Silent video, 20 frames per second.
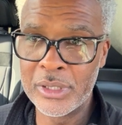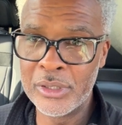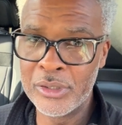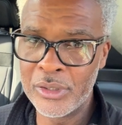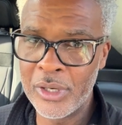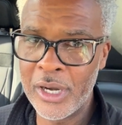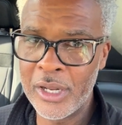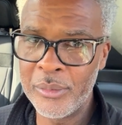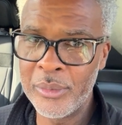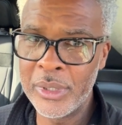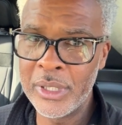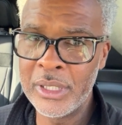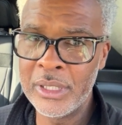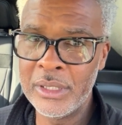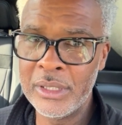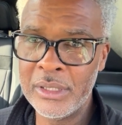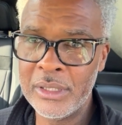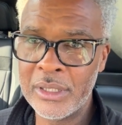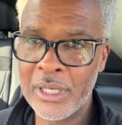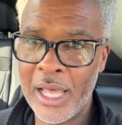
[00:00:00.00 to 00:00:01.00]
You know what I
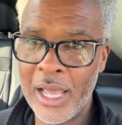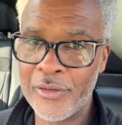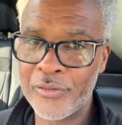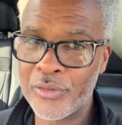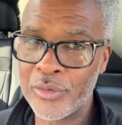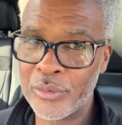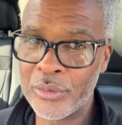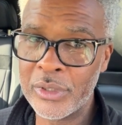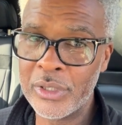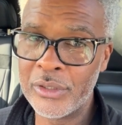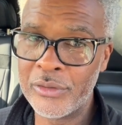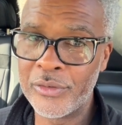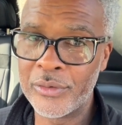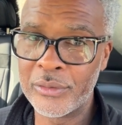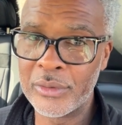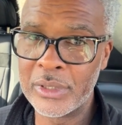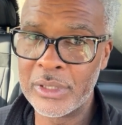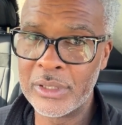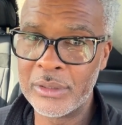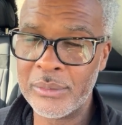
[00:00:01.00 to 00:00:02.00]
mean? Like for
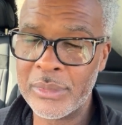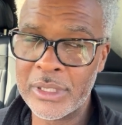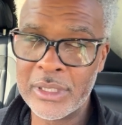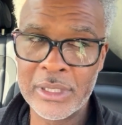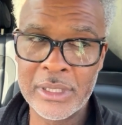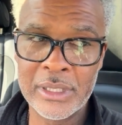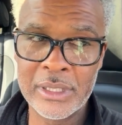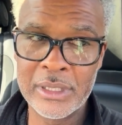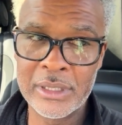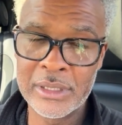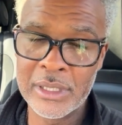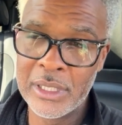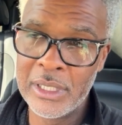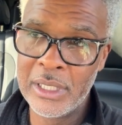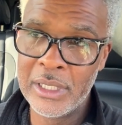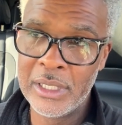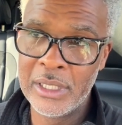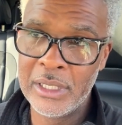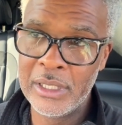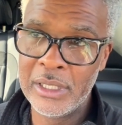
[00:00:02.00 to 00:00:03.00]
real, because
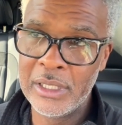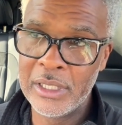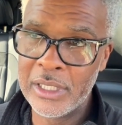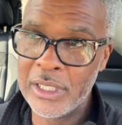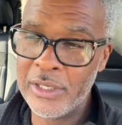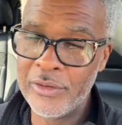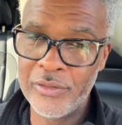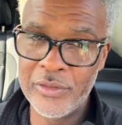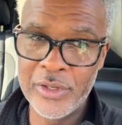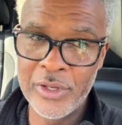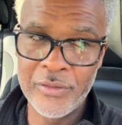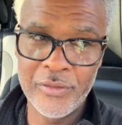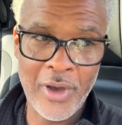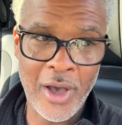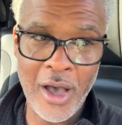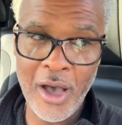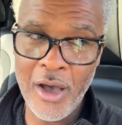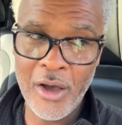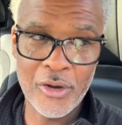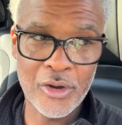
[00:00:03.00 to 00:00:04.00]
if
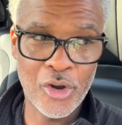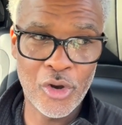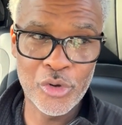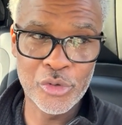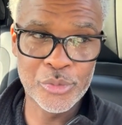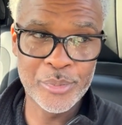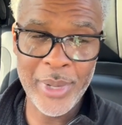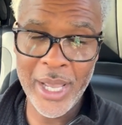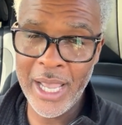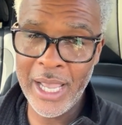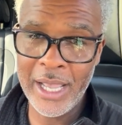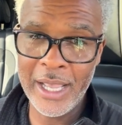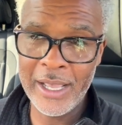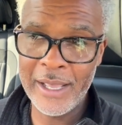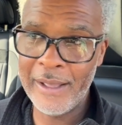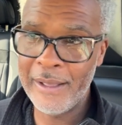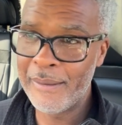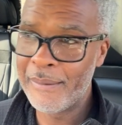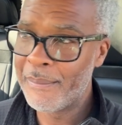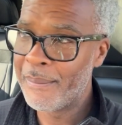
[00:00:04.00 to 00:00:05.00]
all goes
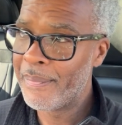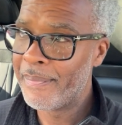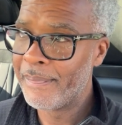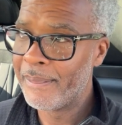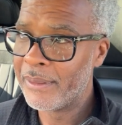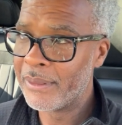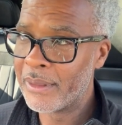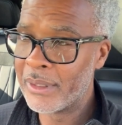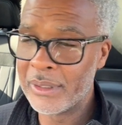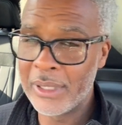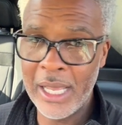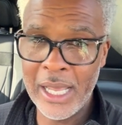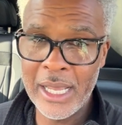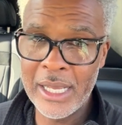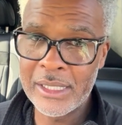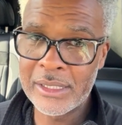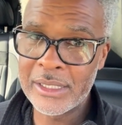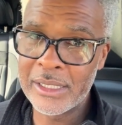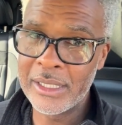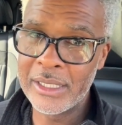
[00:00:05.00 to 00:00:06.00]
bad, the
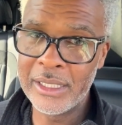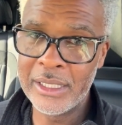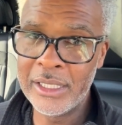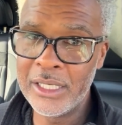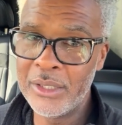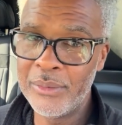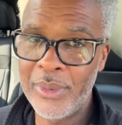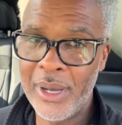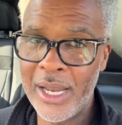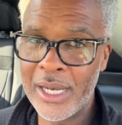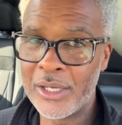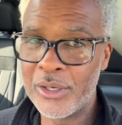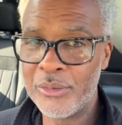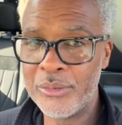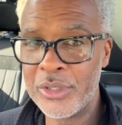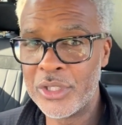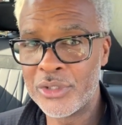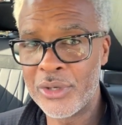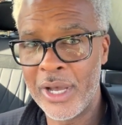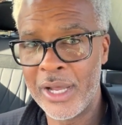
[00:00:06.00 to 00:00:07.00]
last thing anybody gonna
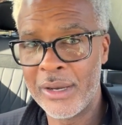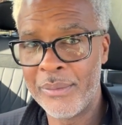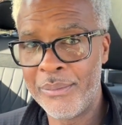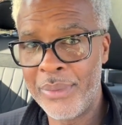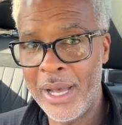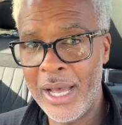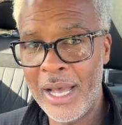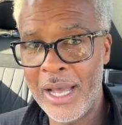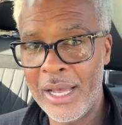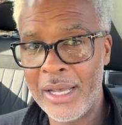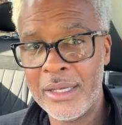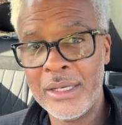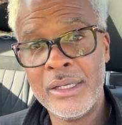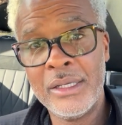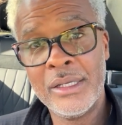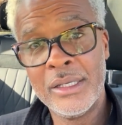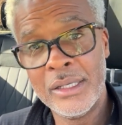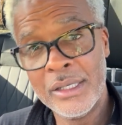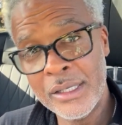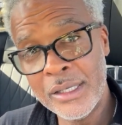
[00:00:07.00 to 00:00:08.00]
be trying to buy
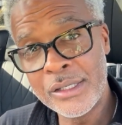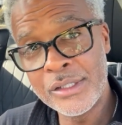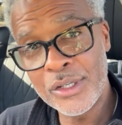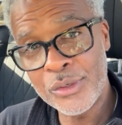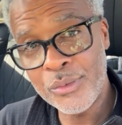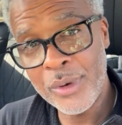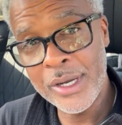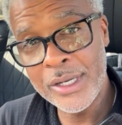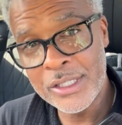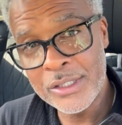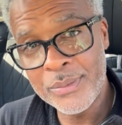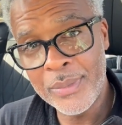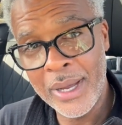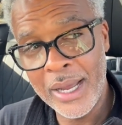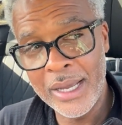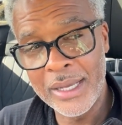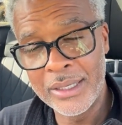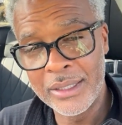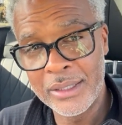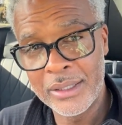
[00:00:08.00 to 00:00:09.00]
is a race
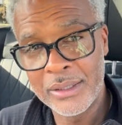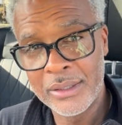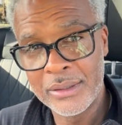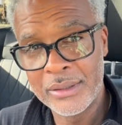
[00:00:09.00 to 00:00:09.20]
bike.